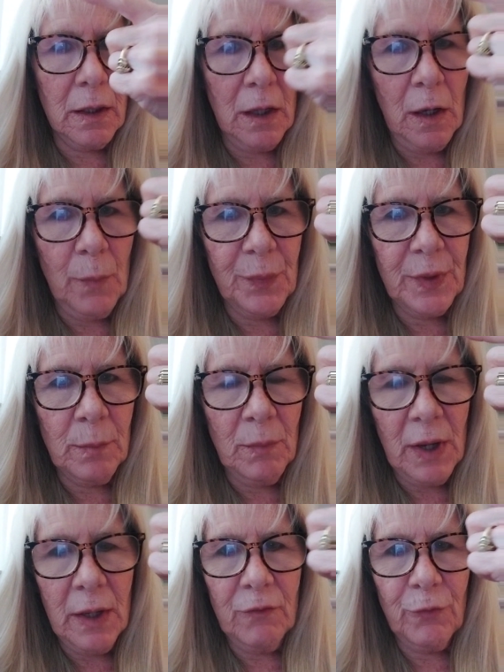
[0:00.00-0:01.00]
up in
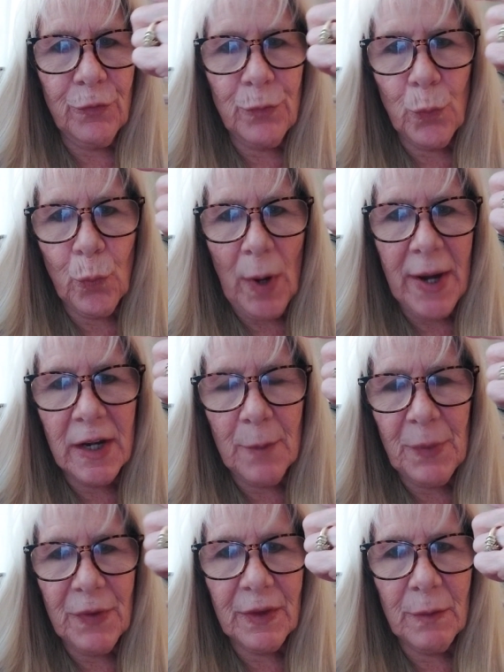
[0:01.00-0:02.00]
right
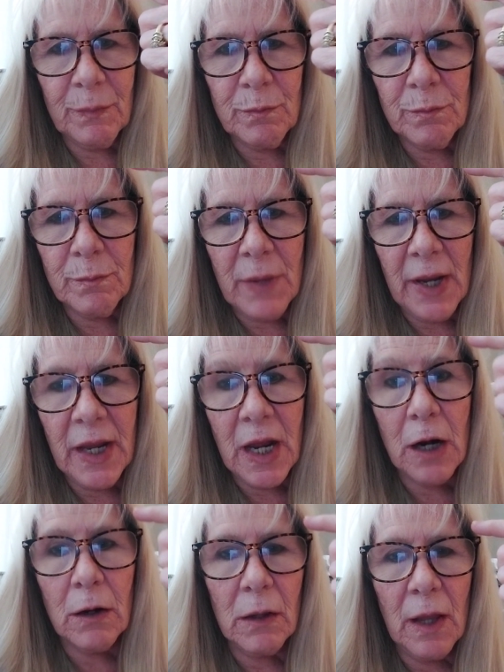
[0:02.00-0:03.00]
up at my
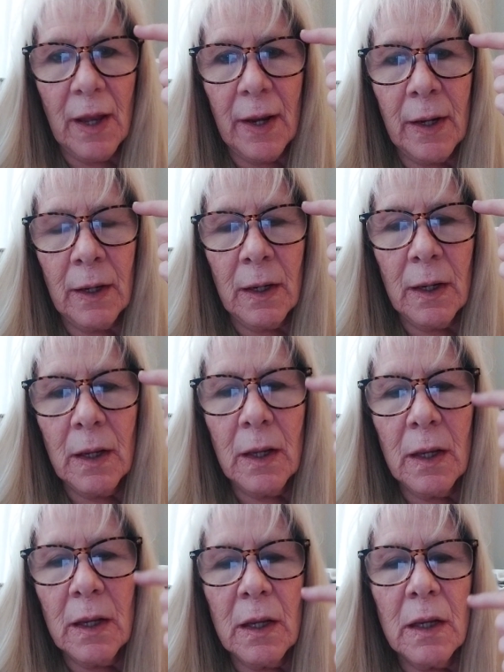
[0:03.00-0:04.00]
hairline.
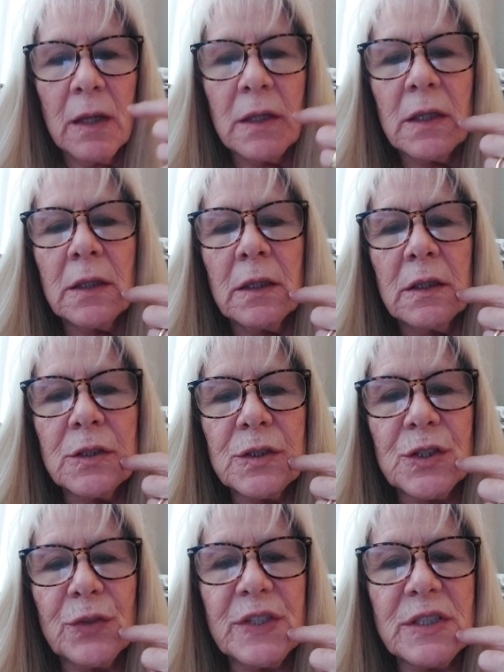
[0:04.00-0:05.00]

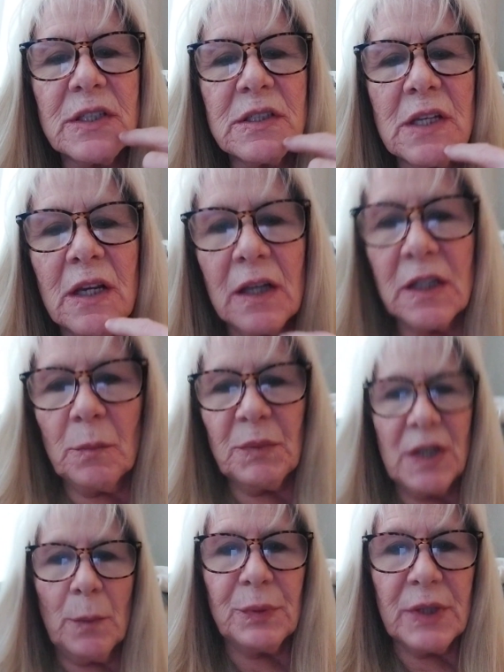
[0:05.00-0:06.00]
So this isn't going to
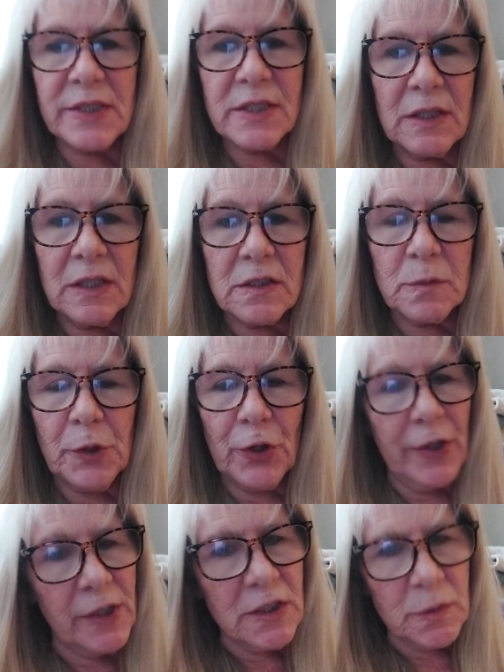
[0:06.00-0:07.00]
be a pleasant
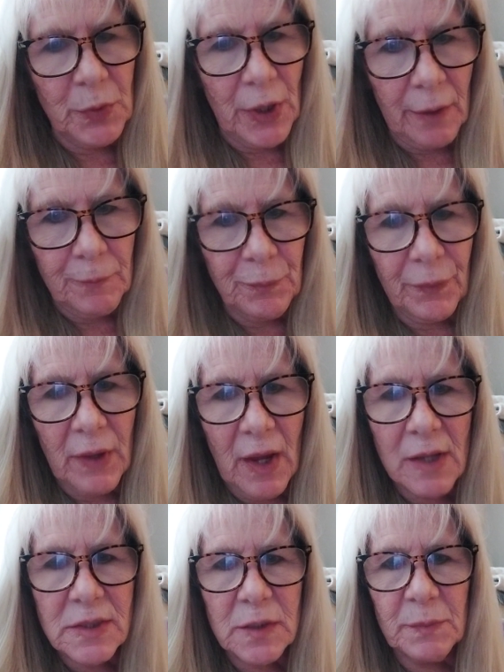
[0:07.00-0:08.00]
experience, but it
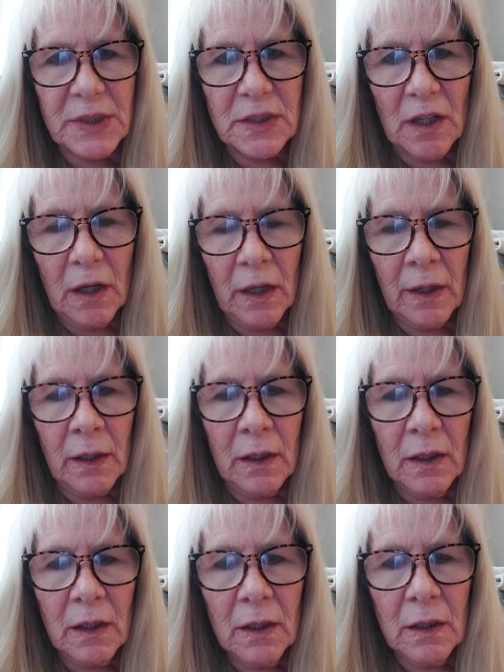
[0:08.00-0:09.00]
has to be done.
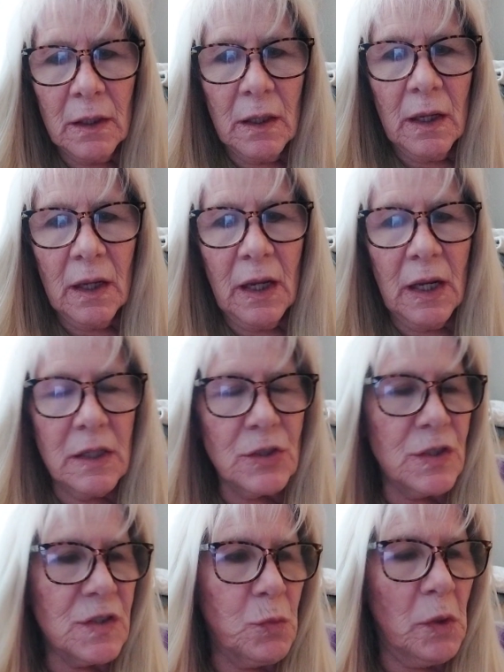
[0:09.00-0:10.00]
And
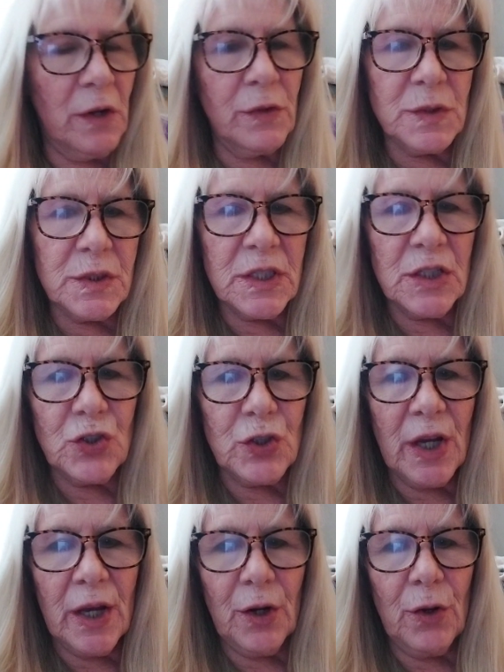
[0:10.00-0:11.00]
it's just one of those things you
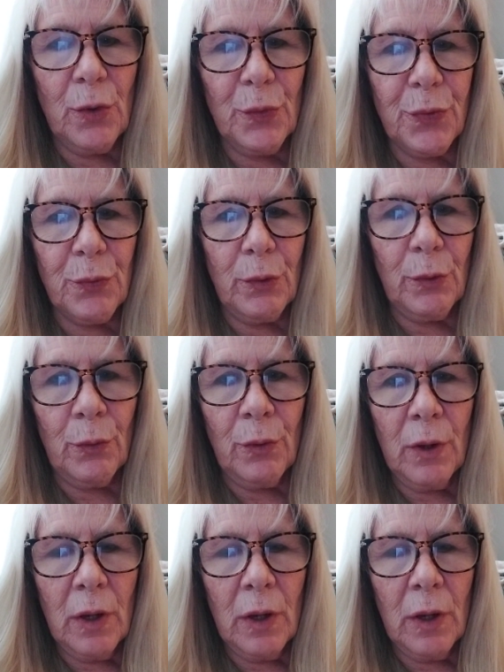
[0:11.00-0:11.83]
got to go through.